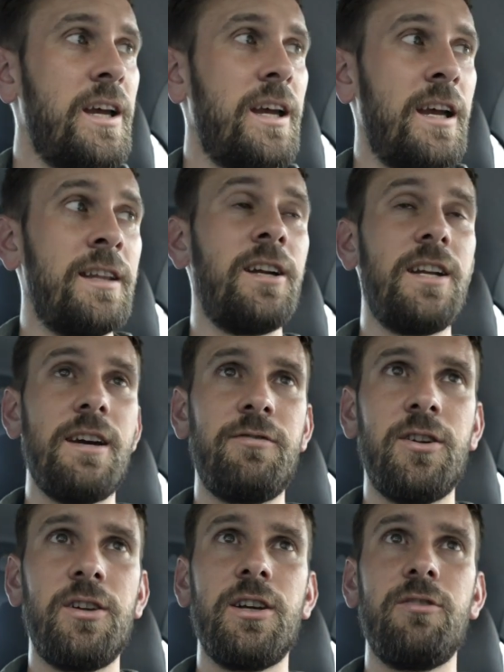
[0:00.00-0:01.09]
And they're
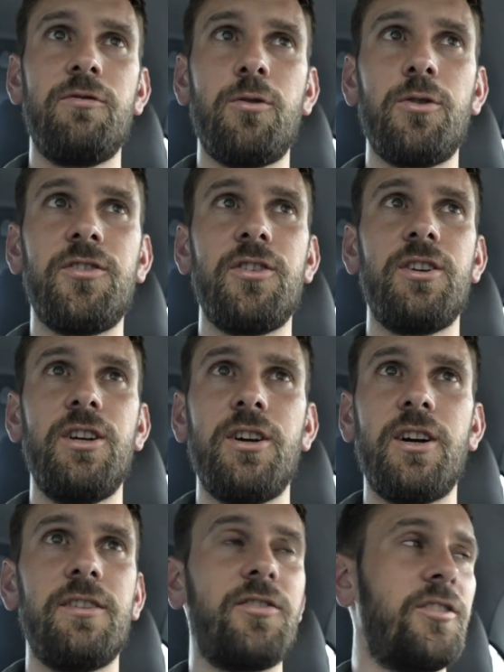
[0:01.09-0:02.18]
definitely enforced it here.
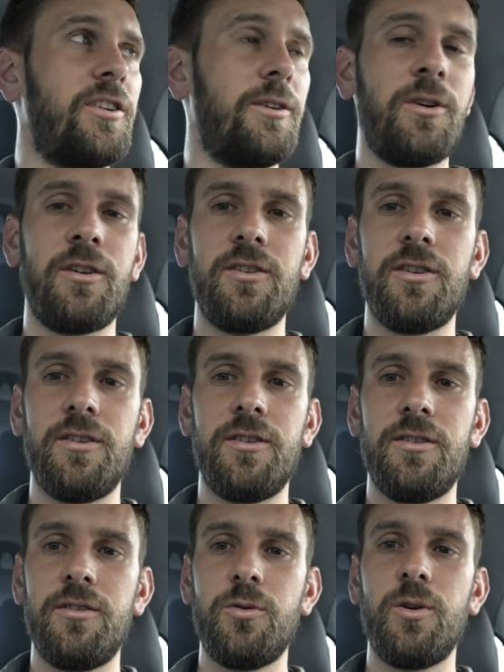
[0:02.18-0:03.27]
I've seen them on
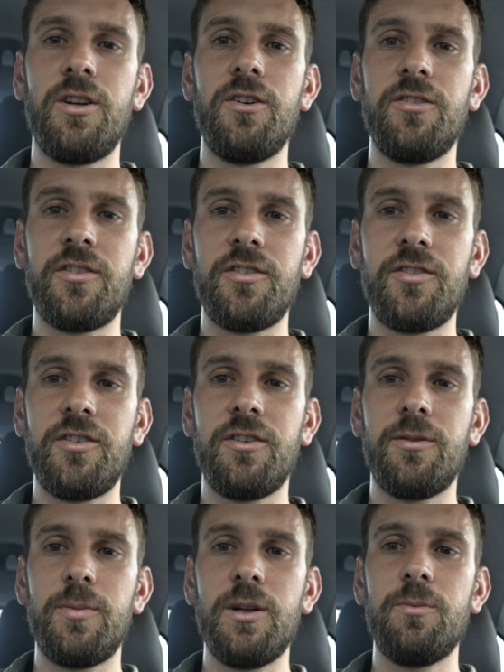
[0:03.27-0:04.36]
the windows. I've seen
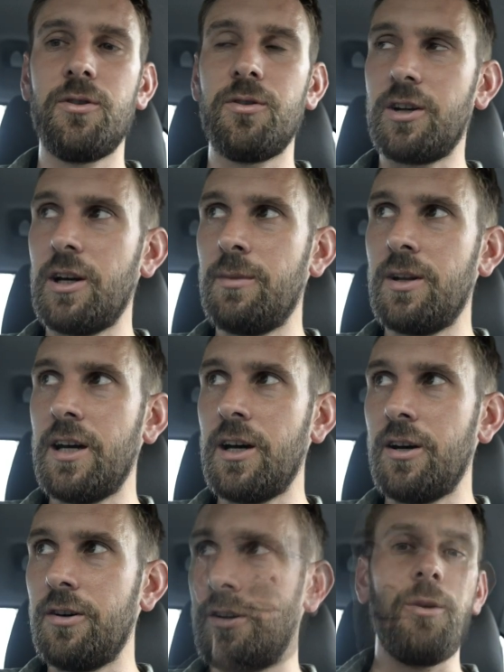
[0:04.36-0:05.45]
the people coming
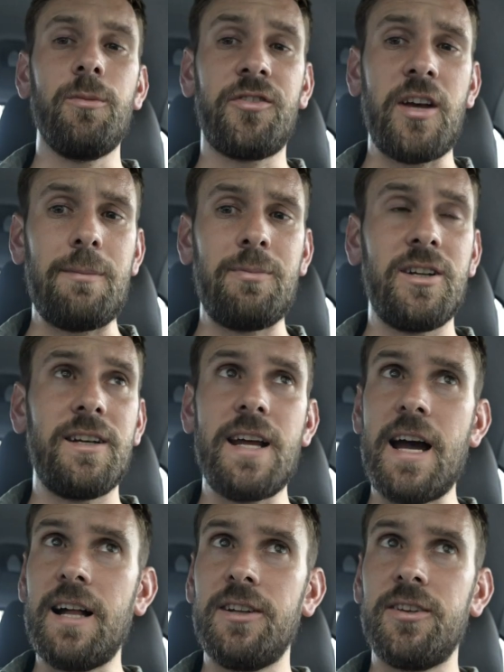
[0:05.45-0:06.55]
out. Almost happened in
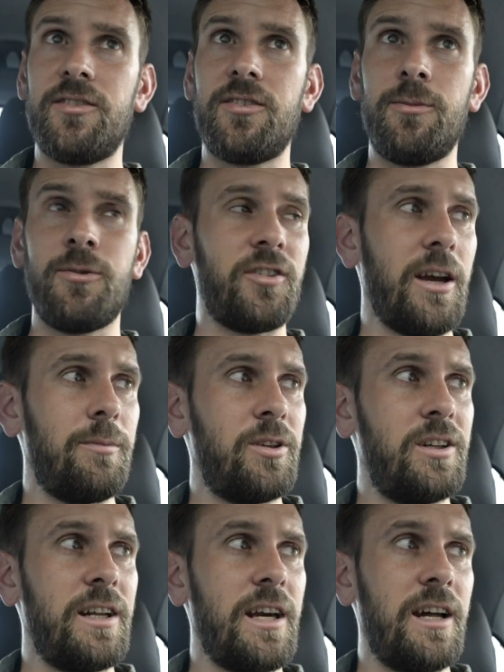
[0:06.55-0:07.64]
Dallas. So
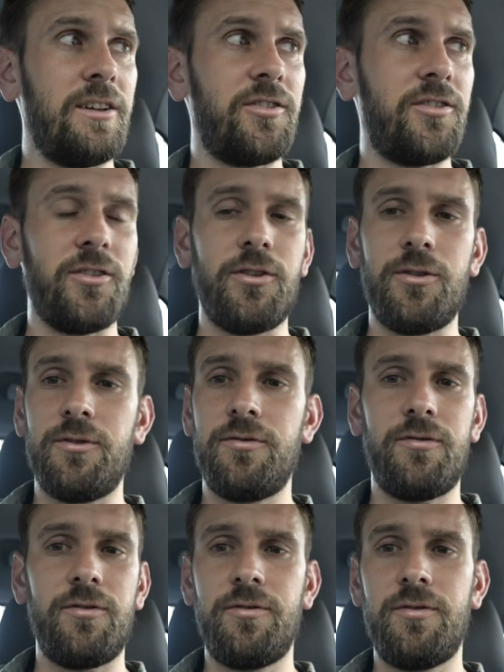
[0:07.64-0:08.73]

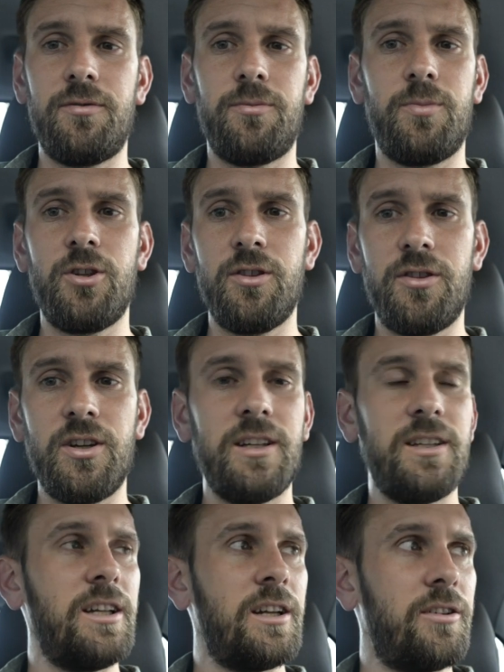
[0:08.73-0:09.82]
if good thing it
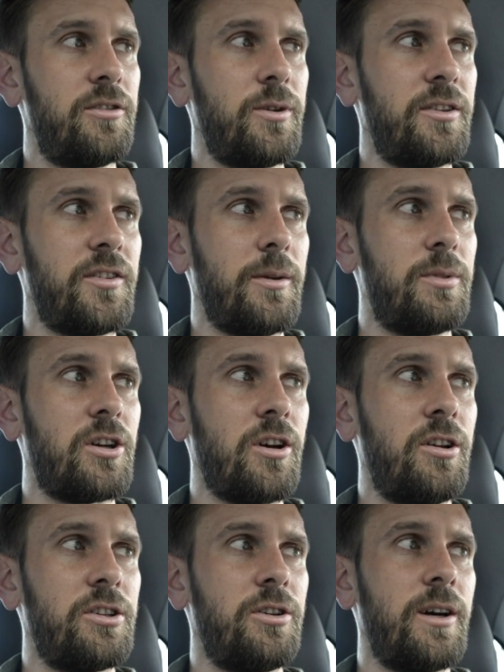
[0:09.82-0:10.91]
didn't. Otherwise, I'd be
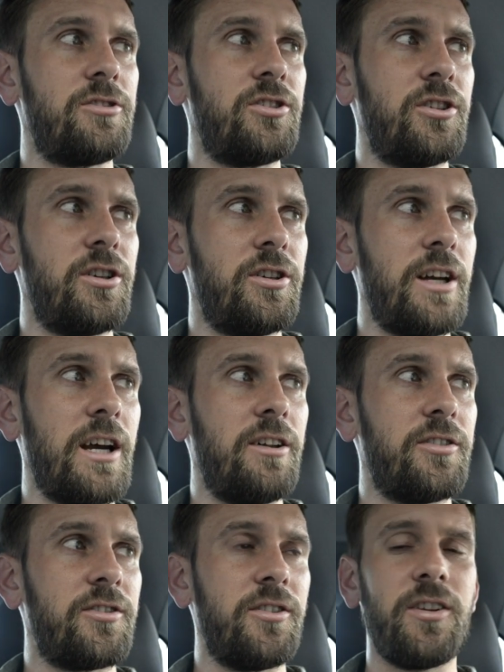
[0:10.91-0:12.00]
calling you out here,
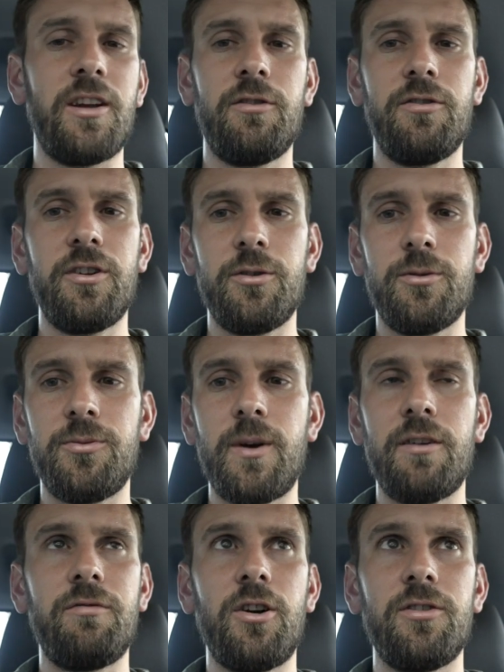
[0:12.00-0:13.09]
Dallas, because I don't think it was my
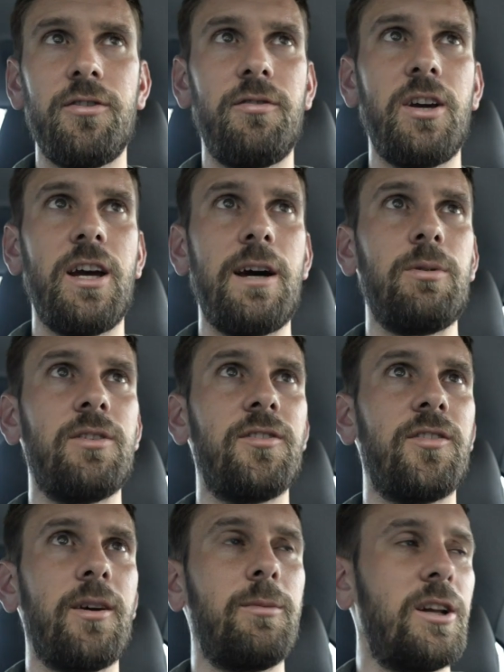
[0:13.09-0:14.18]
fault if it
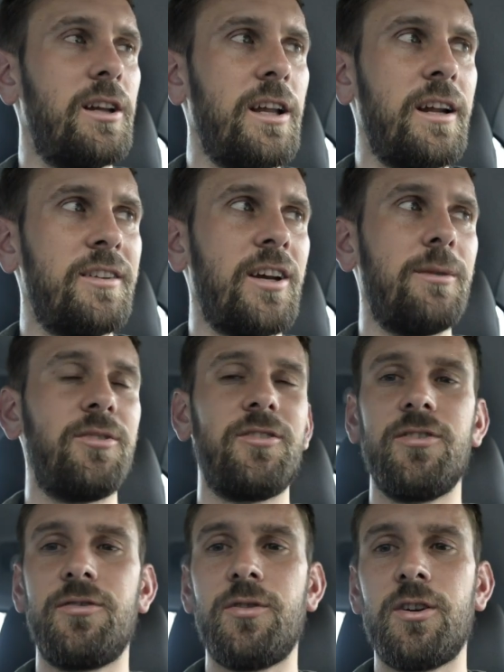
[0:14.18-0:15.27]
happens. I mean, a lot of times it's
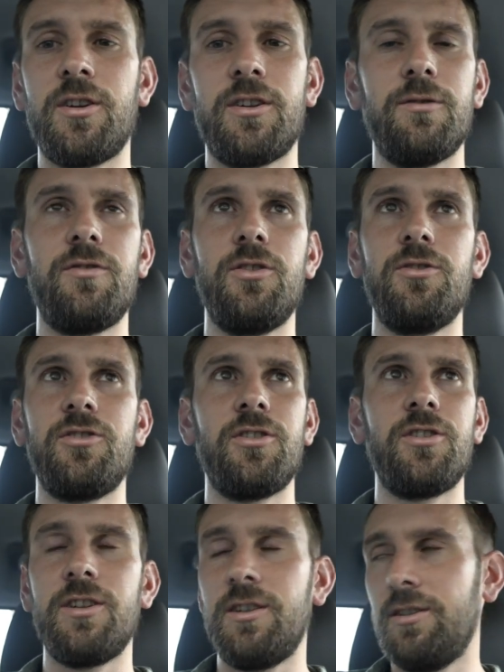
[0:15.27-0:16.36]
just fucking
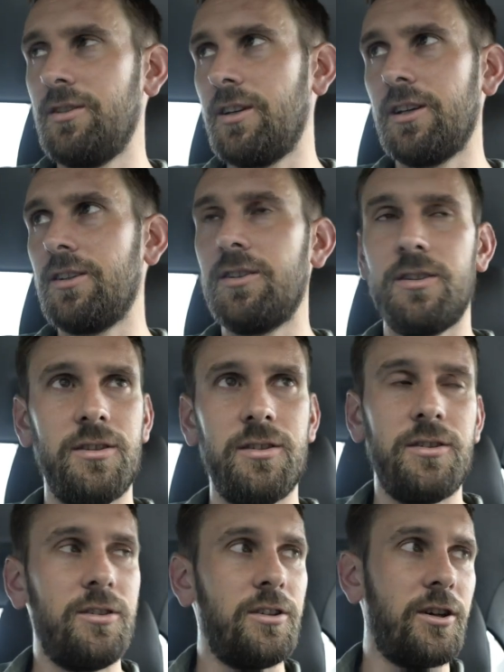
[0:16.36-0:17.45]
confusion, and like,
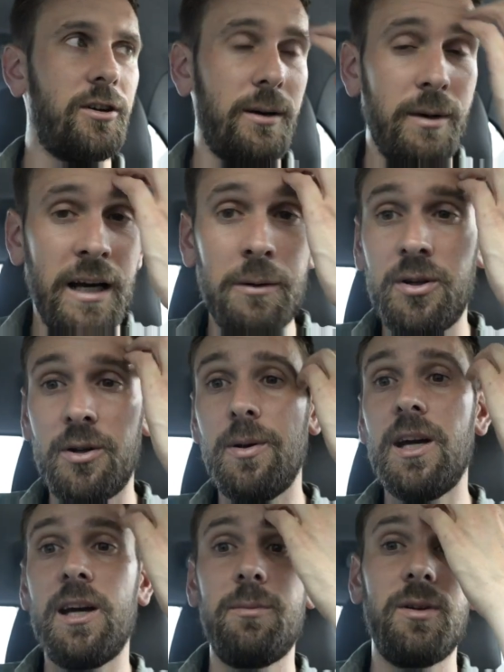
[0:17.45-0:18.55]
you know, I'm happy to
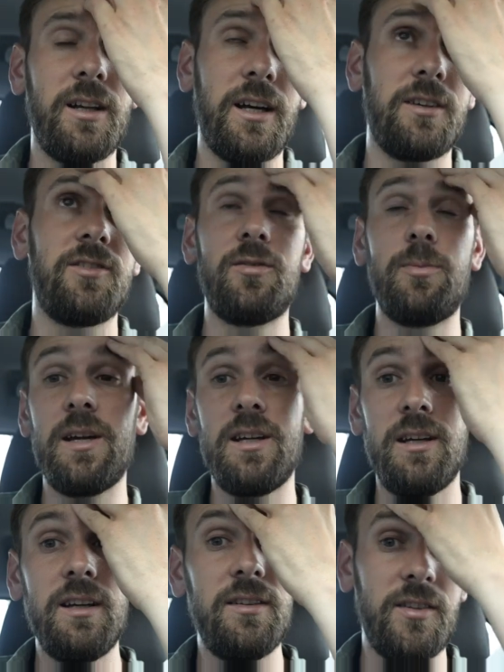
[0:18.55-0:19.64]
pay, but like, just make it
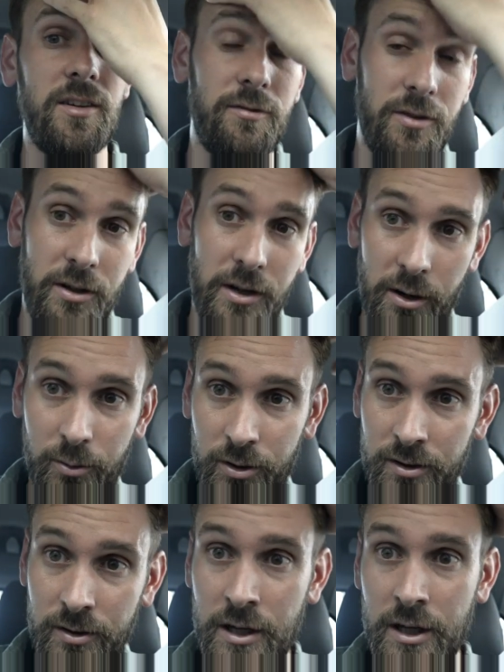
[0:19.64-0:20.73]
easy to figure out what
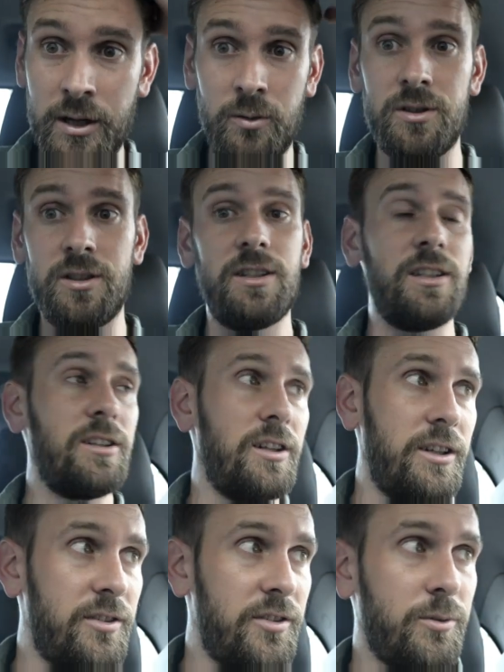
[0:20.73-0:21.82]
the deal
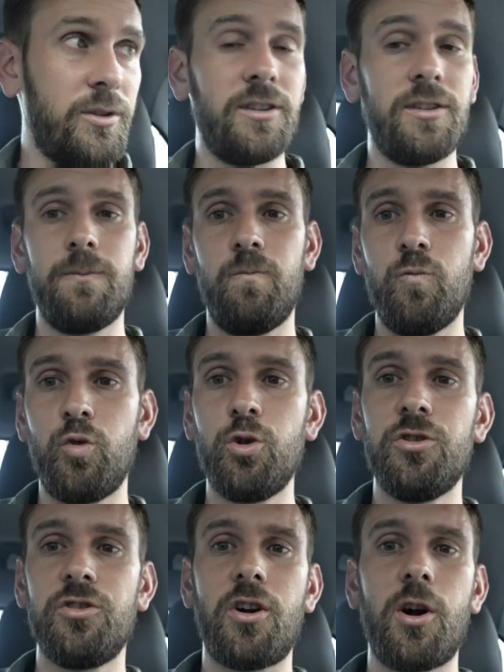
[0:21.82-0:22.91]
is and what the
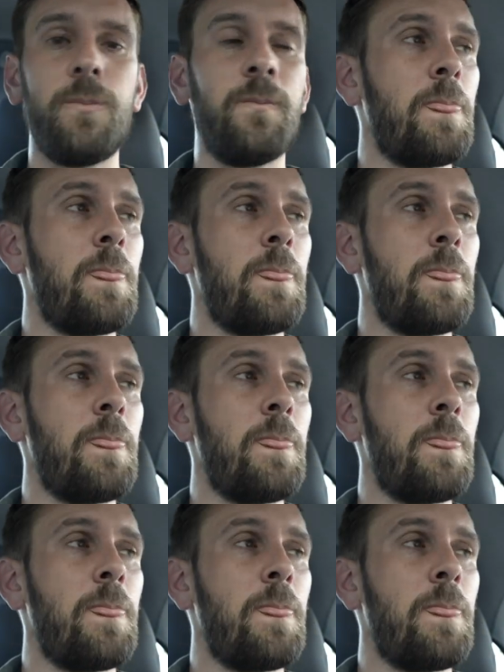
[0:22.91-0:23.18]
rules are.